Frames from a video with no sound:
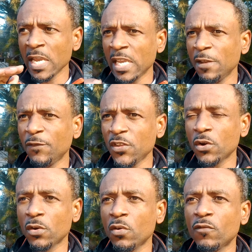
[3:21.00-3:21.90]
if
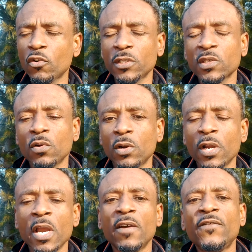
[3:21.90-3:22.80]
your overall
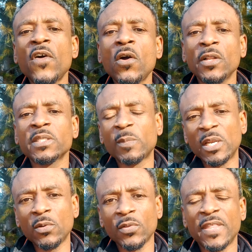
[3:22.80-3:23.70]
score falls
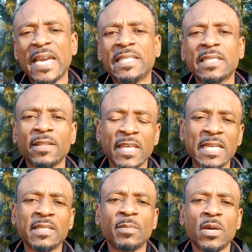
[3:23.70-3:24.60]
below
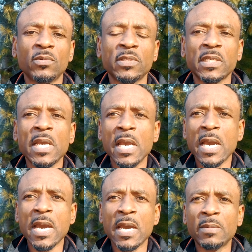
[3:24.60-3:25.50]
that amount?
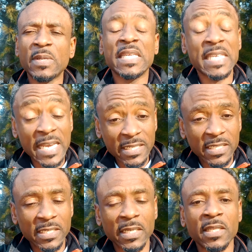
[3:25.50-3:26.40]

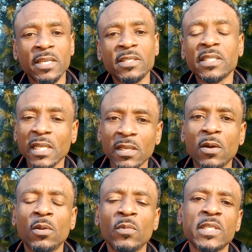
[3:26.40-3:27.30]
Yes, there's still
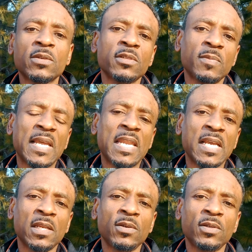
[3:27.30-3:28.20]
always going to be a
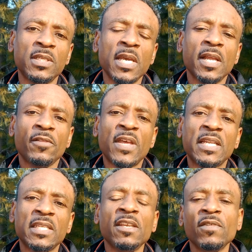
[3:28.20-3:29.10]
likelihood
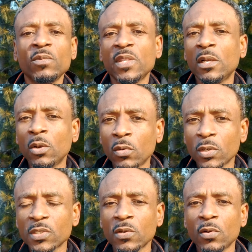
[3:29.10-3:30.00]
that even with a
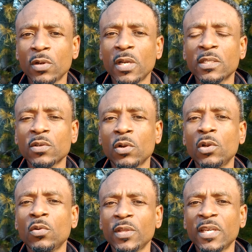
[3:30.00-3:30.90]
lower score, a score
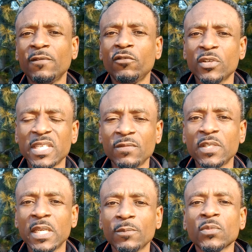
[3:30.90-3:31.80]
lower than
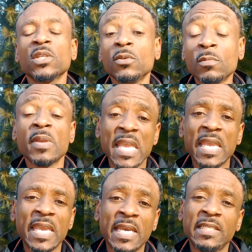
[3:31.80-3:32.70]
470, you may
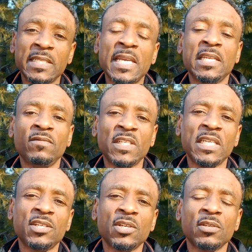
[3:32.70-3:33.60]
get an
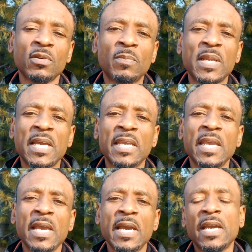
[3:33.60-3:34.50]
invitation to apply
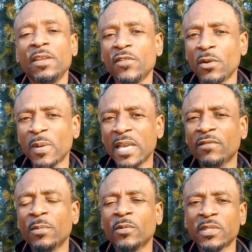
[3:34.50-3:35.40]
if you're applying
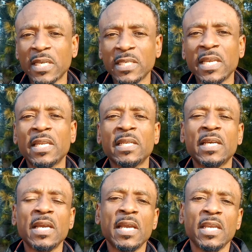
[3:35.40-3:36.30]
from outside
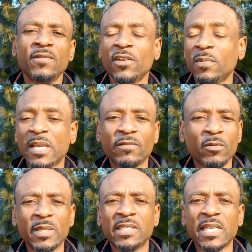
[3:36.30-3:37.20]
Canada. If you're applying
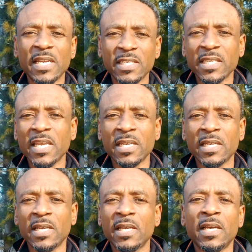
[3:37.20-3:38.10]
from inside
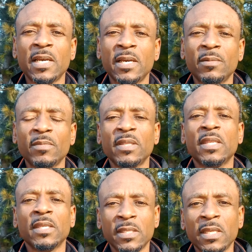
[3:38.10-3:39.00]
Canada,
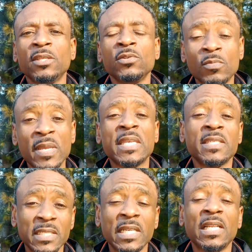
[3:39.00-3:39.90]
you may
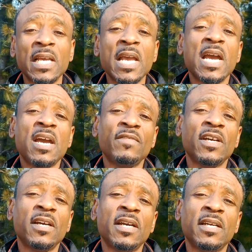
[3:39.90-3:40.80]
still have
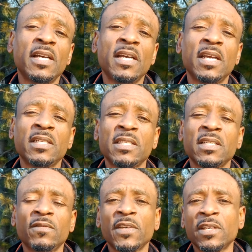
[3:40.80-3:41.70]
a
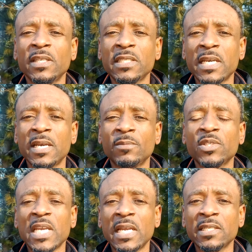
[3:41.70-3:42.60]
significant
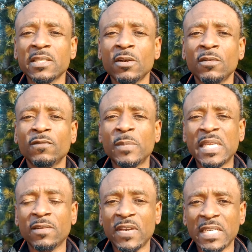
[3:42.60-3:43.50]
chance of
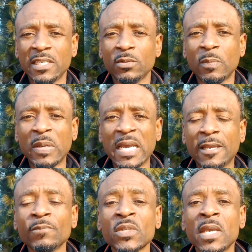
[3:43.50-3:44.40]
being invited to apply.
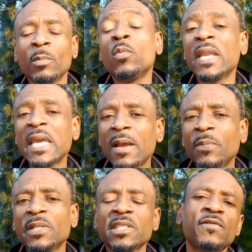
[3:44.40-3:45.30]
But what
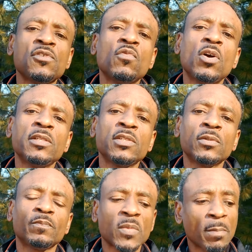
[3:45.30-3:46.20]
happens if you want
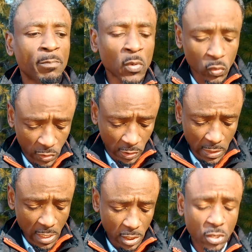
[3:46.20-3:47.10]
to boost
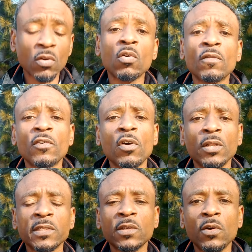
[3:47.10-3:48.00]
your
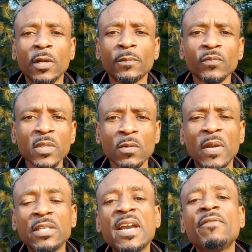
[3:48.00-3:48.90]
overall score?
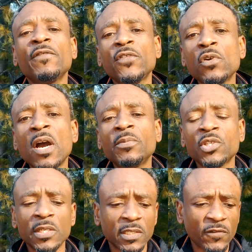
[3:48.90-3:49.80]
Well, you have a few
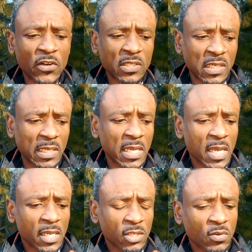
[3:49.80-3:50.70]
options. Firstly,
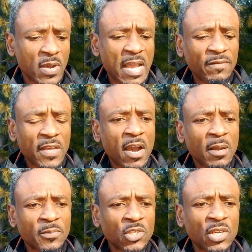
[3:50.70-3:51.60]
you have the
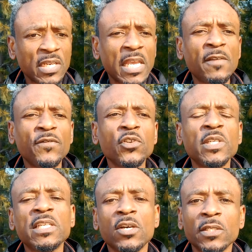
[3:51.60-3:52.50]
option, if you
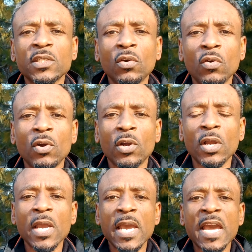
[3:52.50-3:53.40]
did not
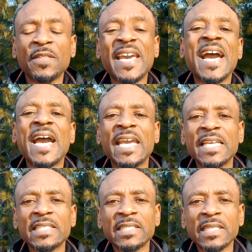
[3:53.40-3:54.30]
score at the
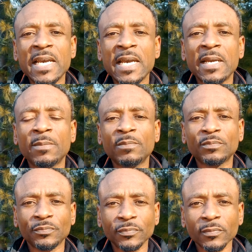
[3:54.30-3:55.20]
highest
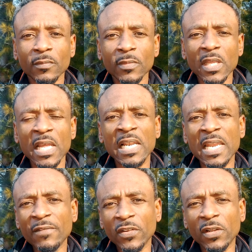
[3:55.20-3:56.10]

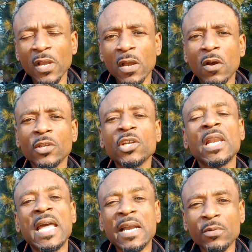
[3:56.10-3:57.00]
level on your
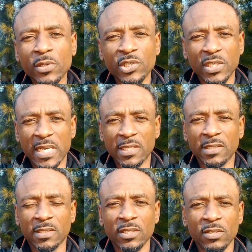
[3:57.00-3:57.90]
language
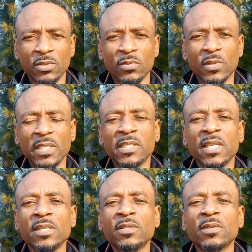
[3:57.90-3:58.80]
test, let's
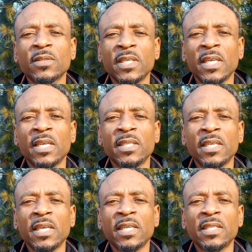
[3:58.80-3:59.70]
say you took
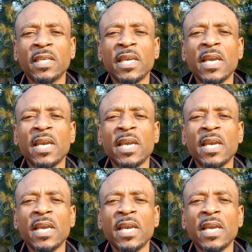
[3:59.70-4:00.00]
the